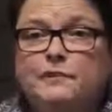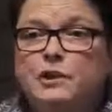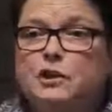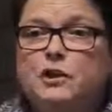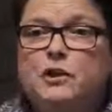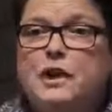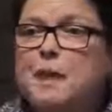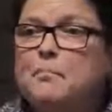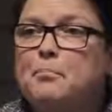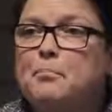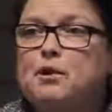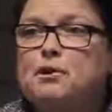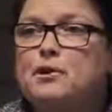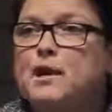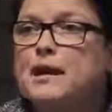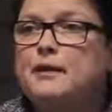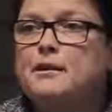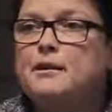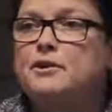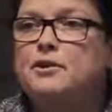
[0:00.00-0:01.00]
You're not
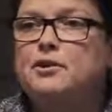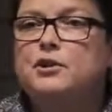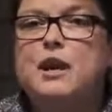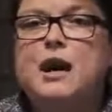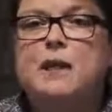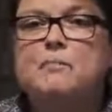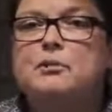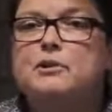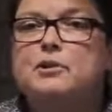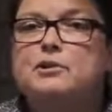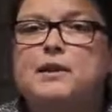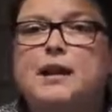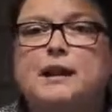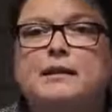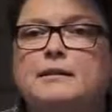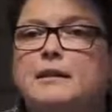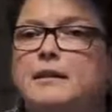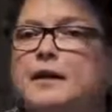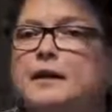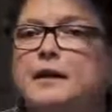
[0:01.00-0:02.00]
protected, you're not
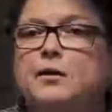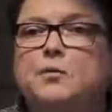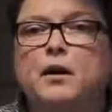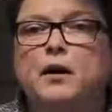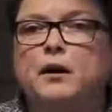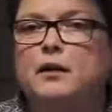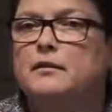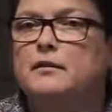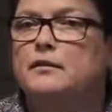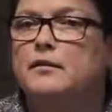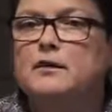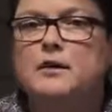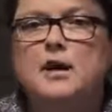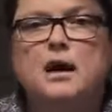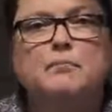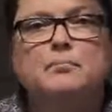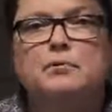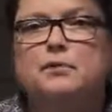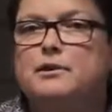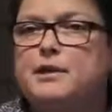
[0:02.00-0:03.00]
protected anywhere. You're
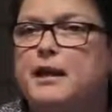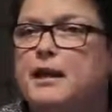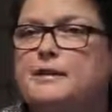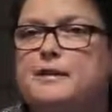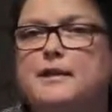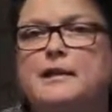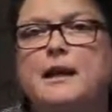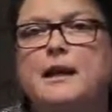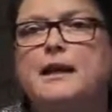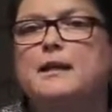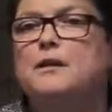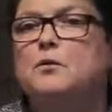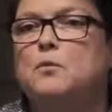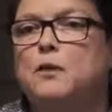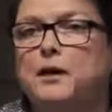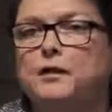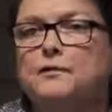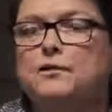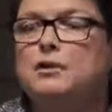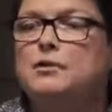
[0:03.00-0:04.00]
not protected
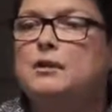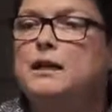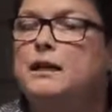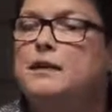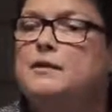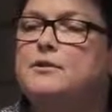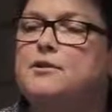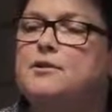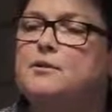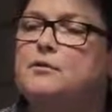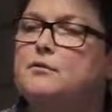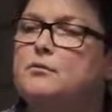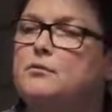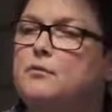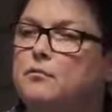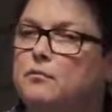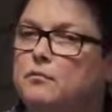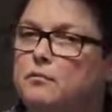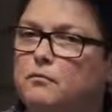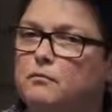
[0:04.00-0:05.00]
anywhere. You need
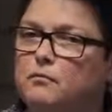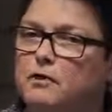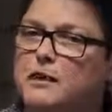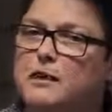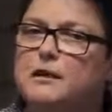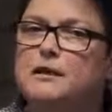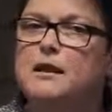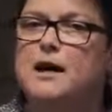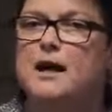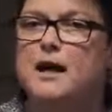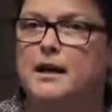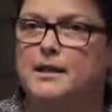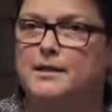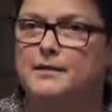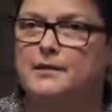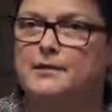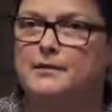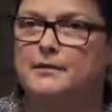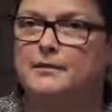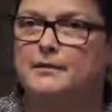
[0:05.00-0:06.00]
to
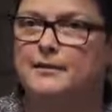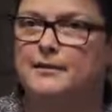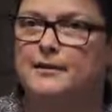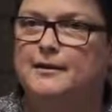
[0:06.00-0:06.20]
realize